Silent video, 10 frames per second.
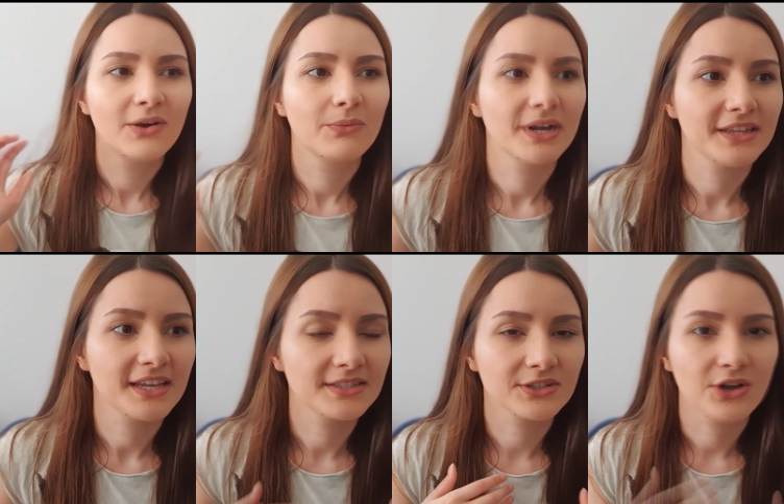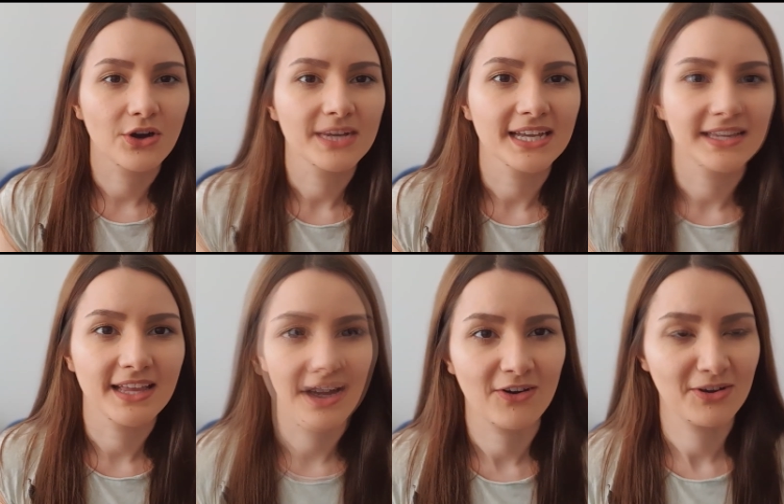where things are going and
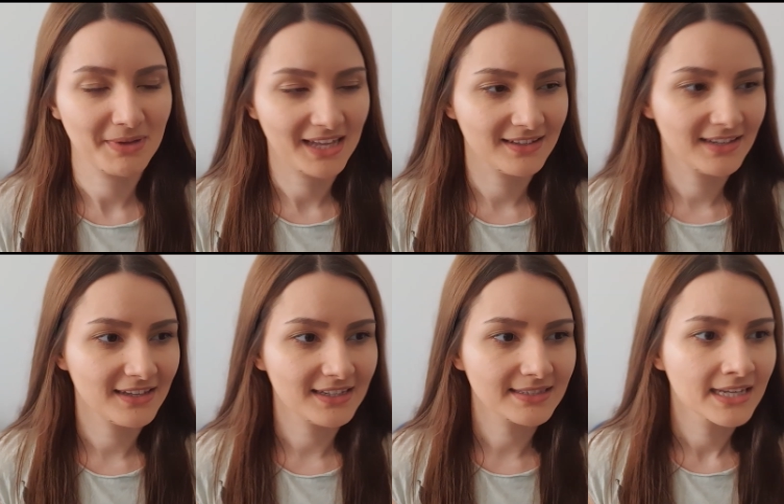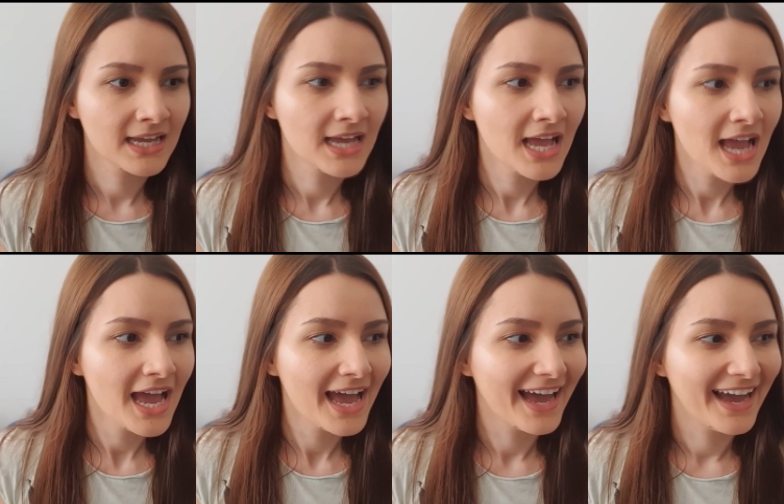how I'm handling things,
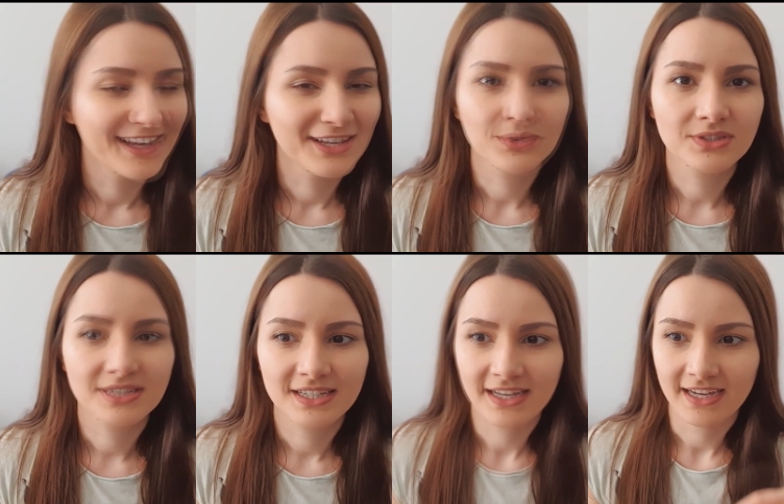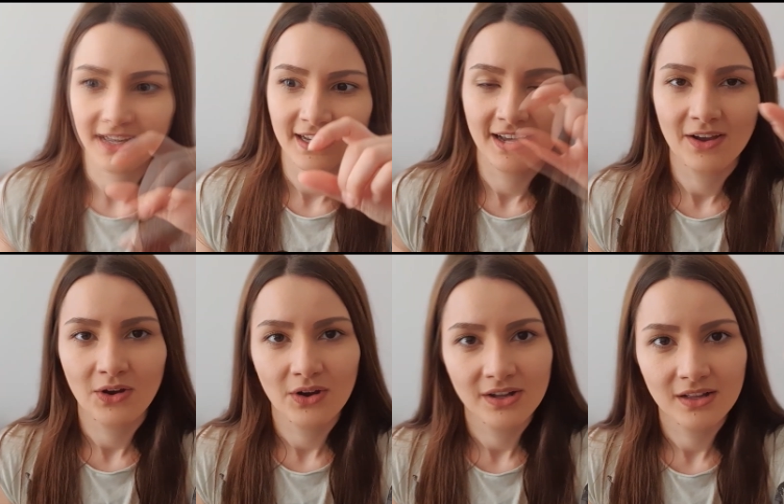you would see like,
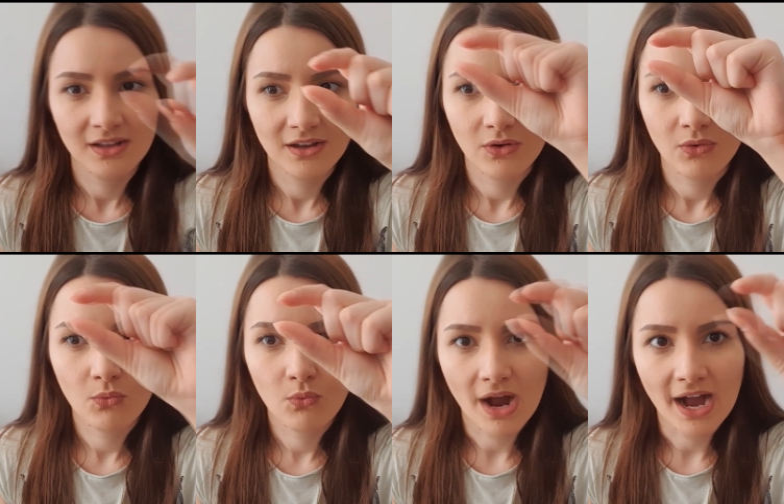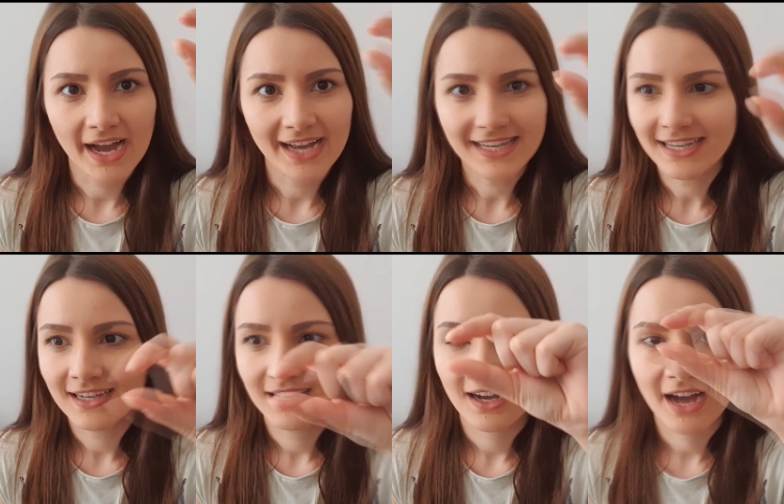why?
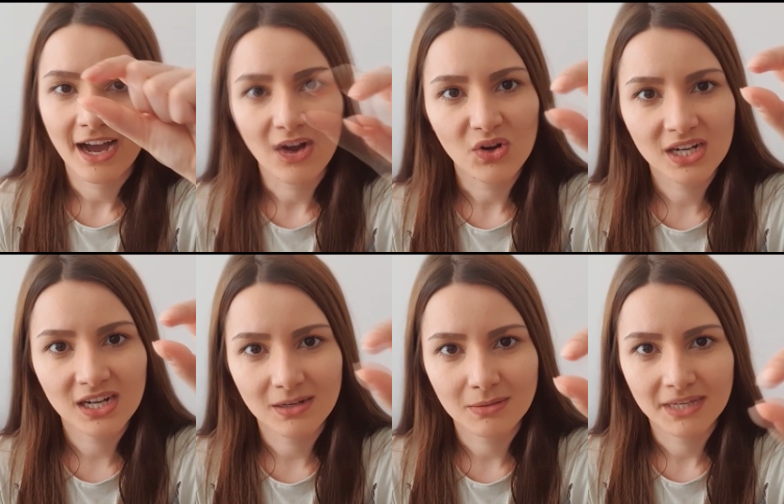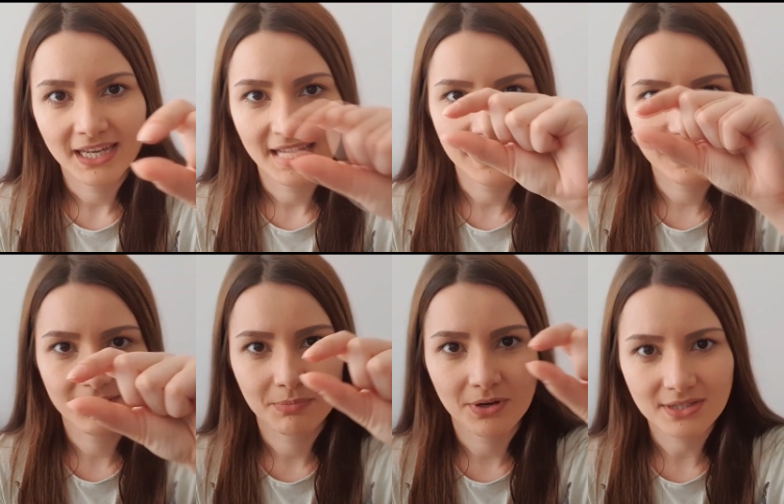How come is
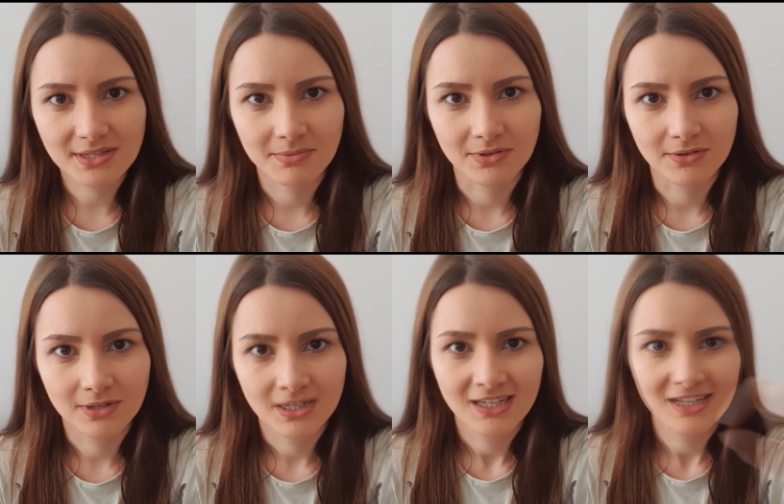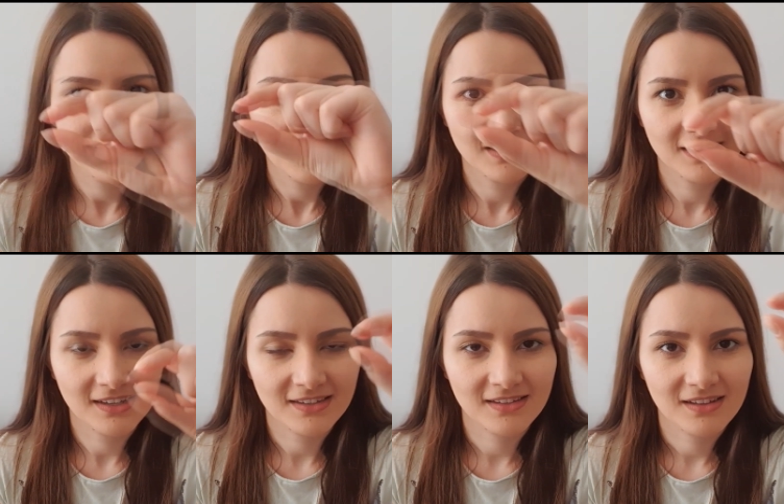it possible
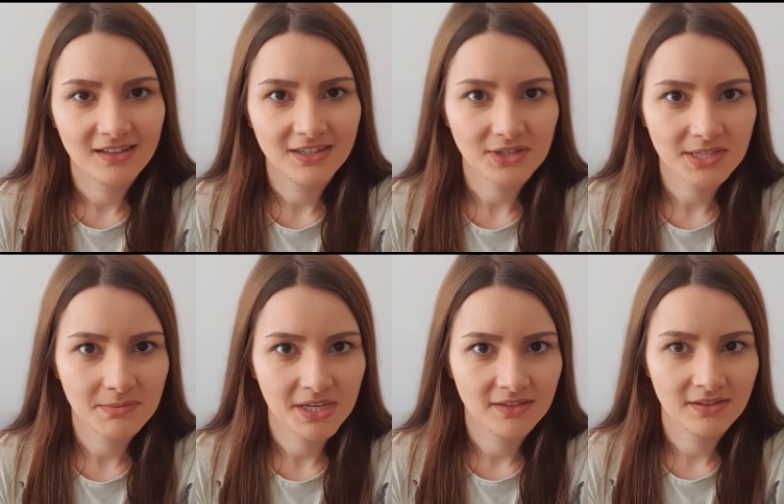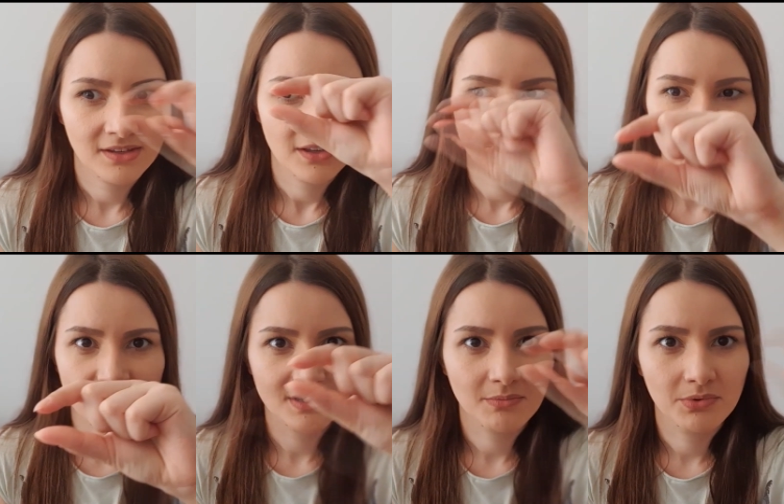that Linux Mint
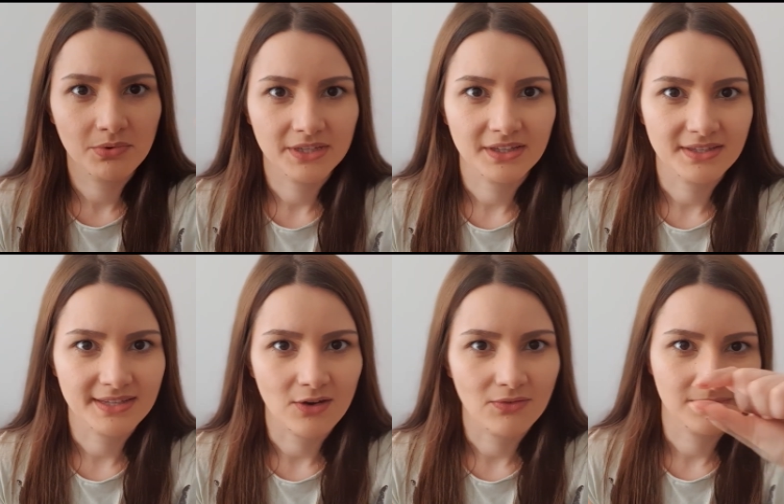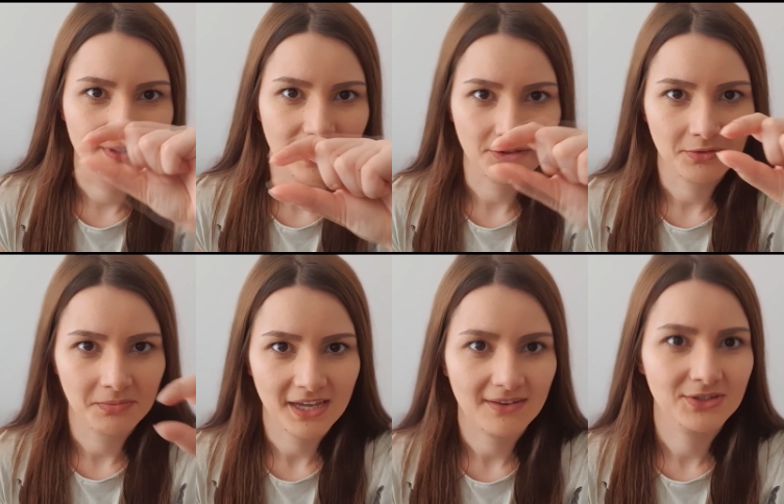just booted itself without me
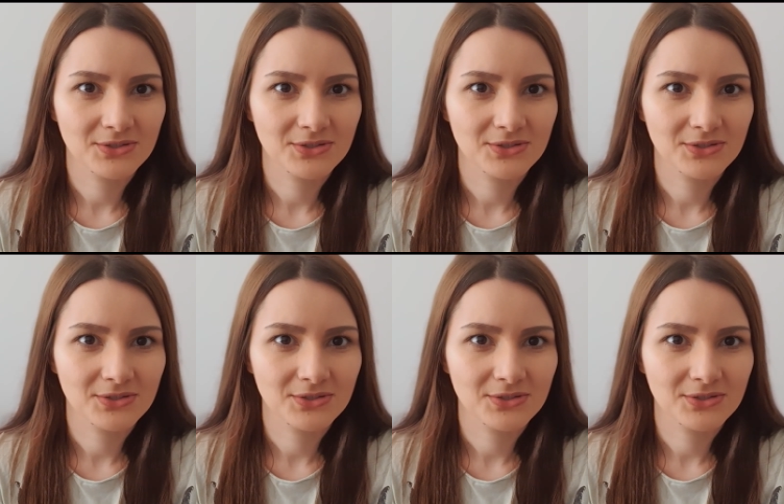having to